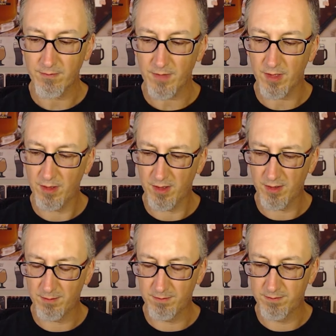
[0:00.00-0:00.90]

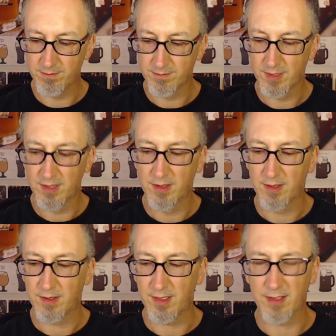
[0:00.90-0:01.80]
um,
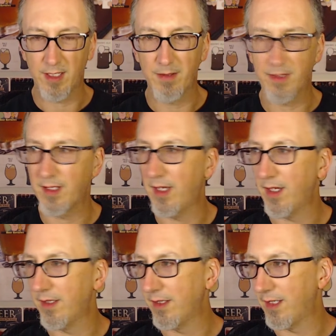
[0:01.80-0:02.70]
yeah, I, the
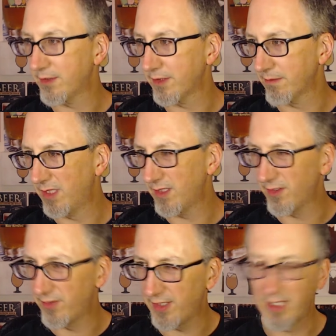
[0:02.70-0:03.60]
actually, well, it
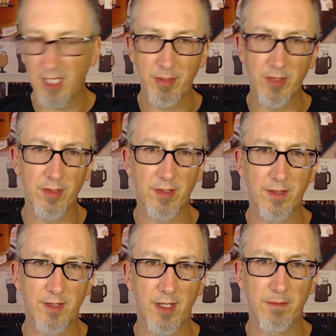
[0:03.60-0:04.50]
doesn't say the IBUs on
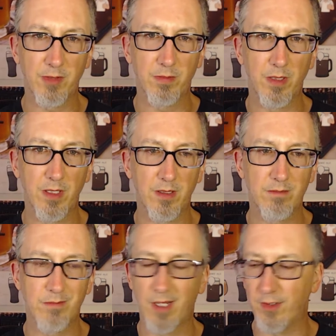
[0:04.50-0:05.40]
Untappd, but
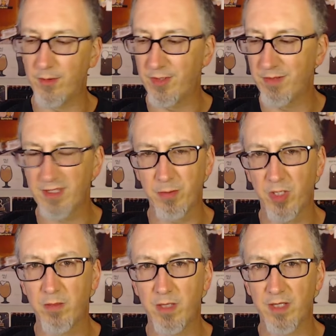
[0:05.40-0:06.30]
I don't know. It seems like it's
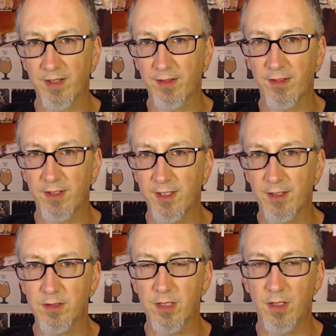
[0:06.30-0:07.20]
probably about like thirty
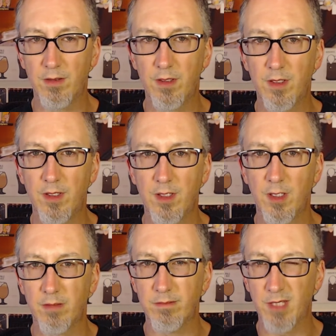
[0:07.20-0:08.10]
or so,
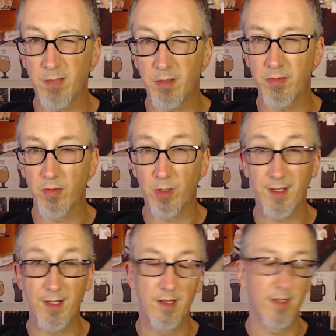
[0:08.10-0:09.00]
maybe
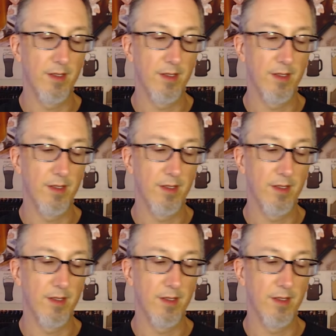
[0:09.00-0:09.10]
forty.